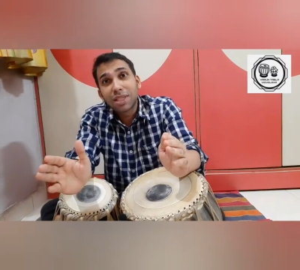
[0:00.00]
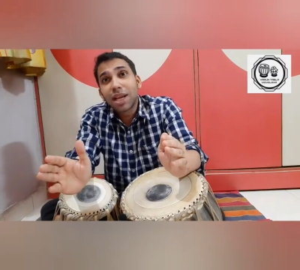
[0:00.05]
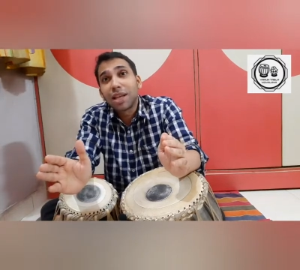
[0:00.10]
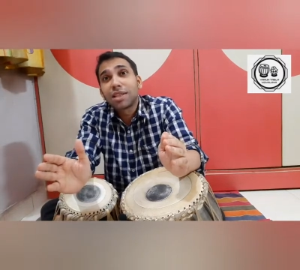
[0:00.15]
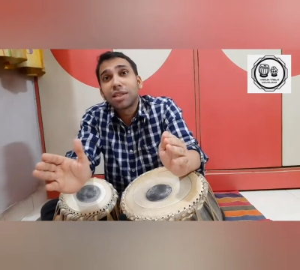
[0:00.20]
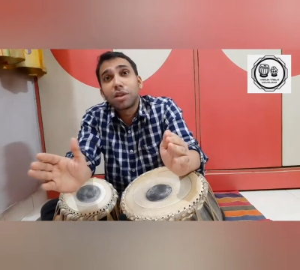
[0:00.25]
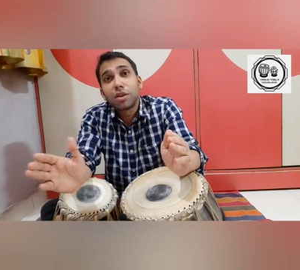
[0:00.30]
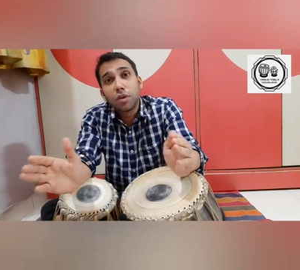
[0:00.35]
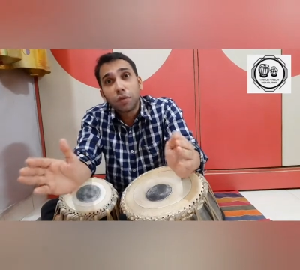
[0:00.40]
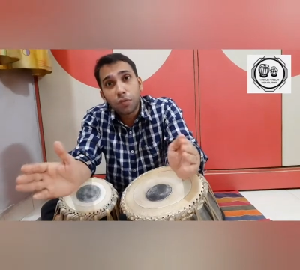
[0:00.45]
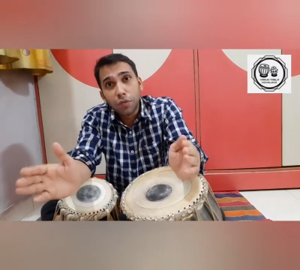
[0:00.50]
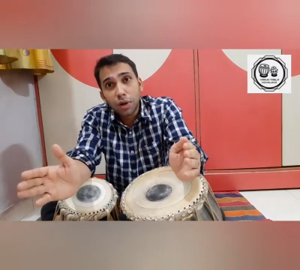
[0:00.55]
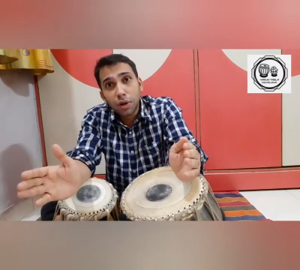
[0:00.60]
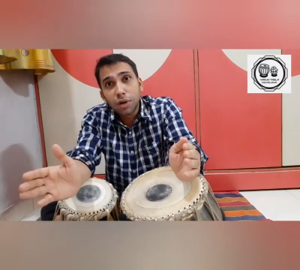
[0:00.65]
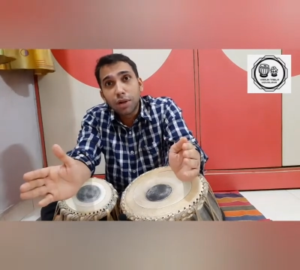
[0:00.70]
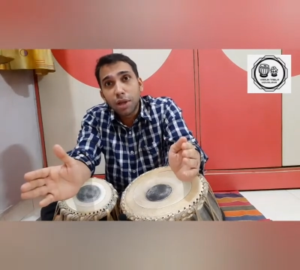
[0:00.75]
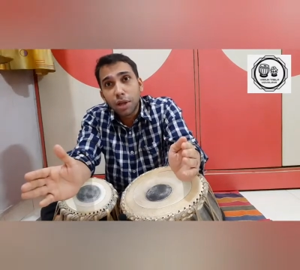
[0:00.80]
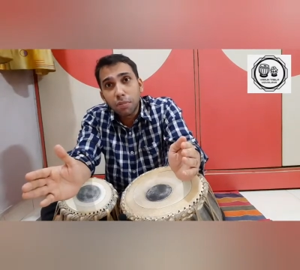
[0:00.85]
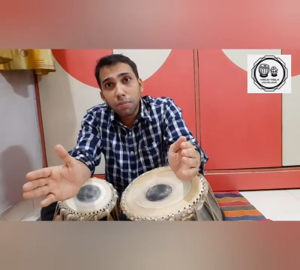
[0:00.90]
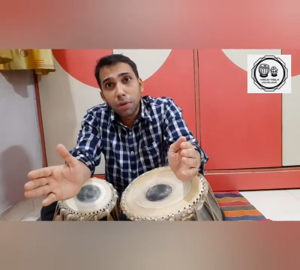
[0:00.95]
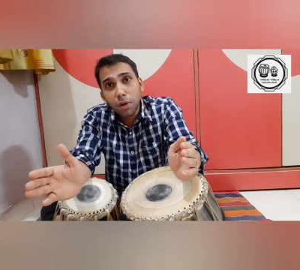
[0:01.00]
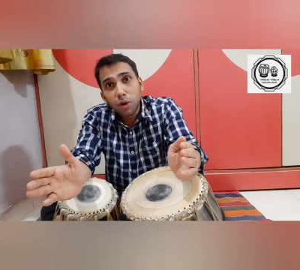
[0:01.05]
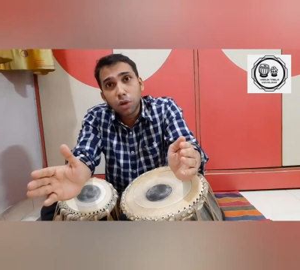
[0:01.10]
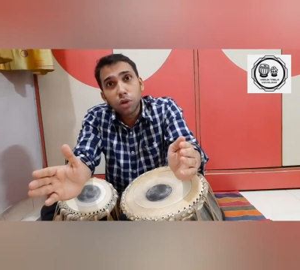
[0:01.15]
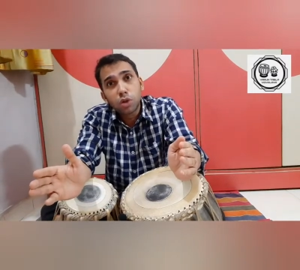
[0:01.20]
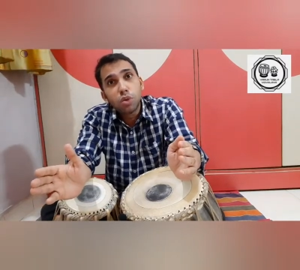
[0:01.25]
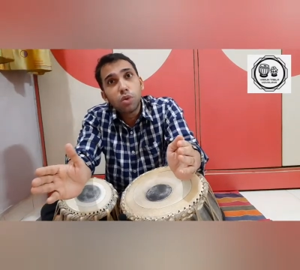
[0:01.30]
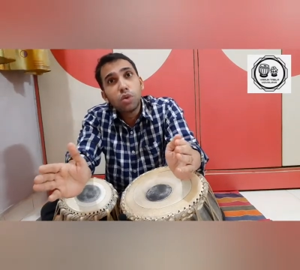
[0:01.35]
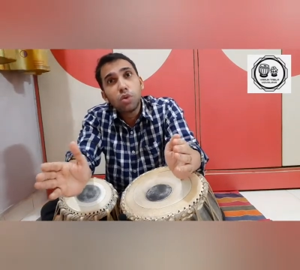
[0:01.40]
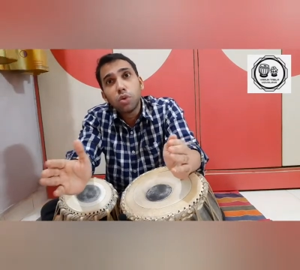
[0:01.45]
that's a different thing
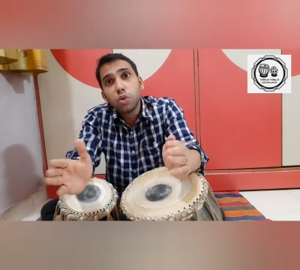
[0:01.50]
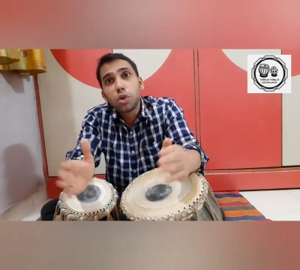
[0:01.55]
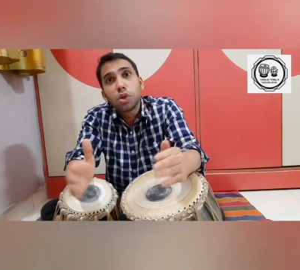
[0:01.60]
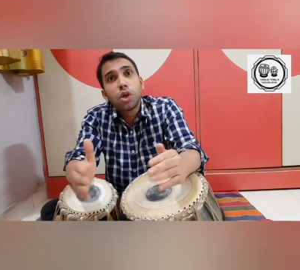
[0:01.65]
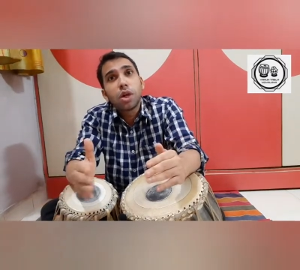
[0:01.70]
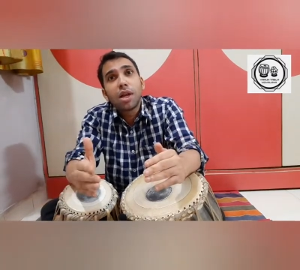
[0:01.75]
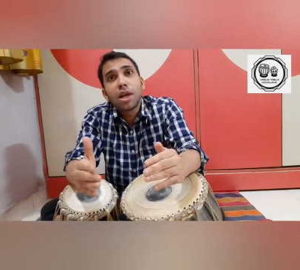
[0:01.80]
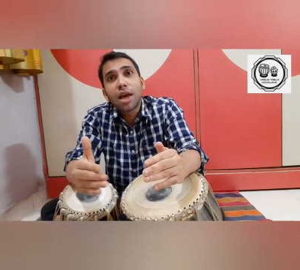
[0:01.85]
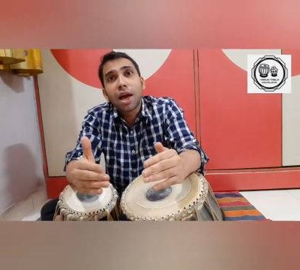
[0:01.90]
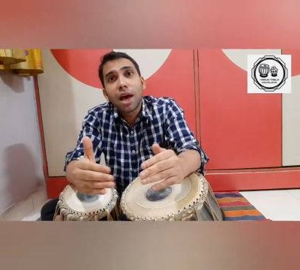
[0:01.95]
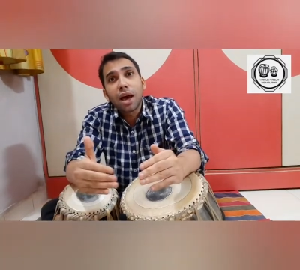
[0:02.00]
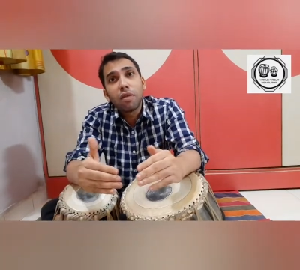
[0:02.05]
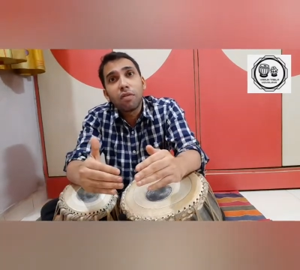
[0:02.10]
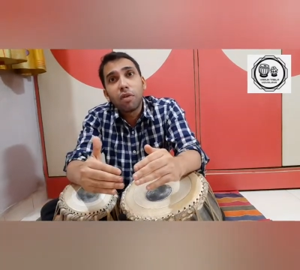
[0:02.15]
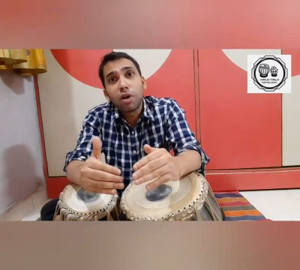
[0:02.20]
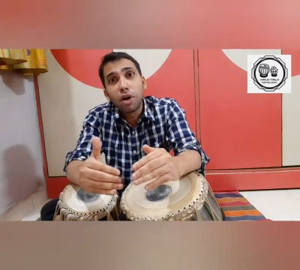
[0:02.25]
because you usually have